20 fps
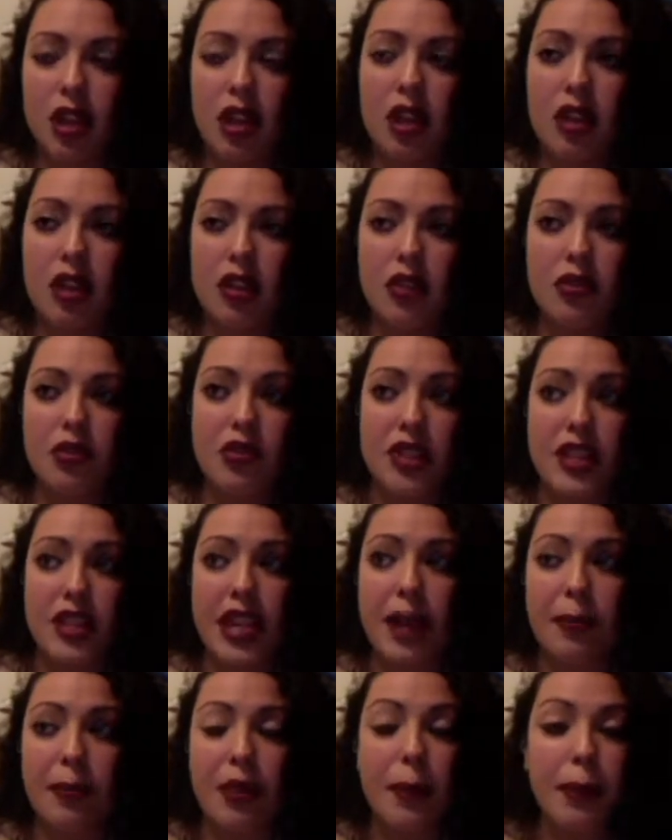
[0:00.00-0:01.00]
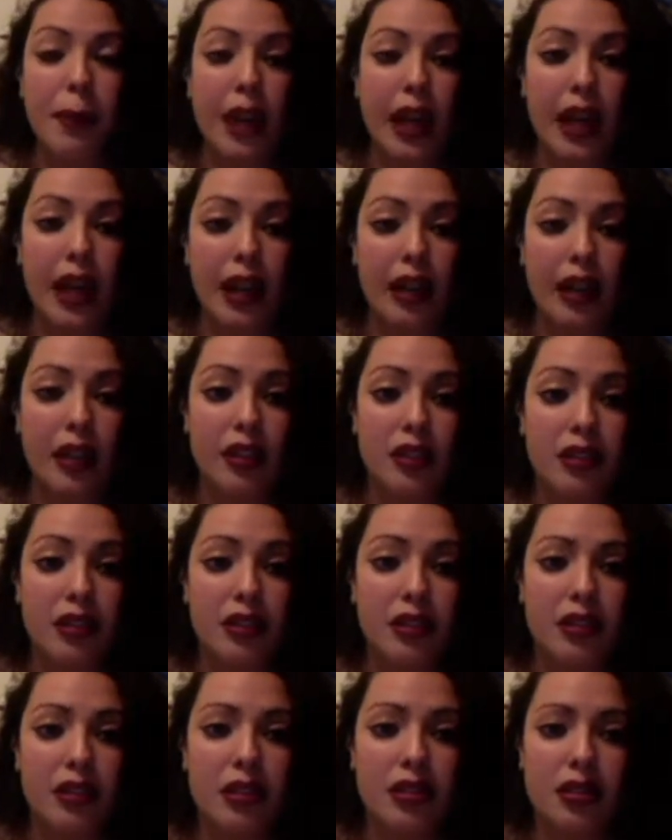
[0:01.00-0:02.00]
To escape the pain,
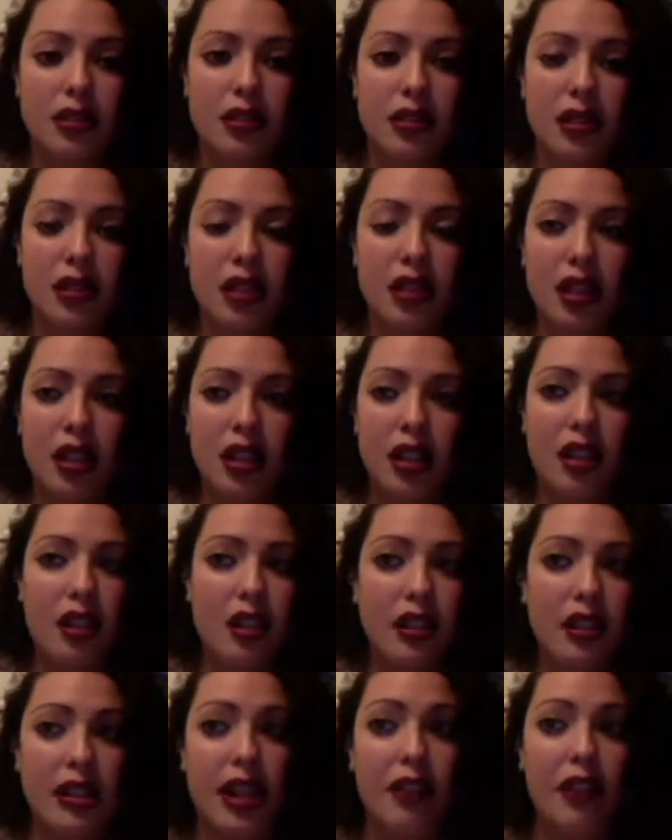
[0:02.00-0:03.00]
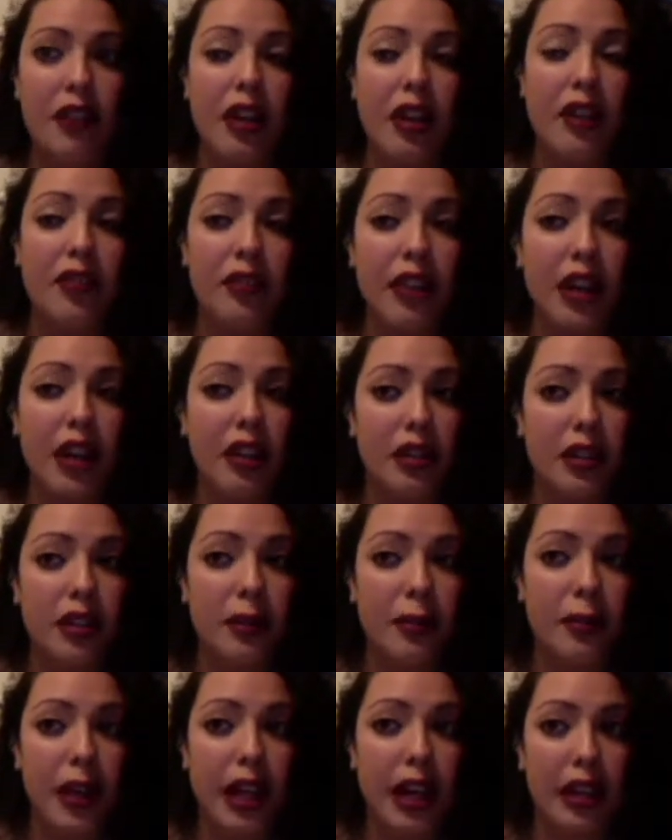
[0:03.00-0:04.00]
to never have felt the
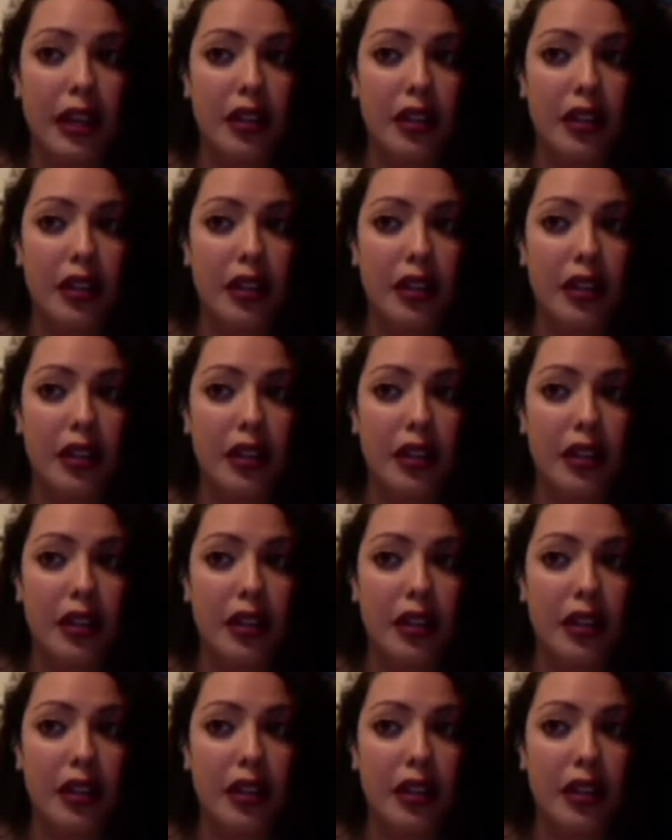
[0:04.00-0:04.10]
pain,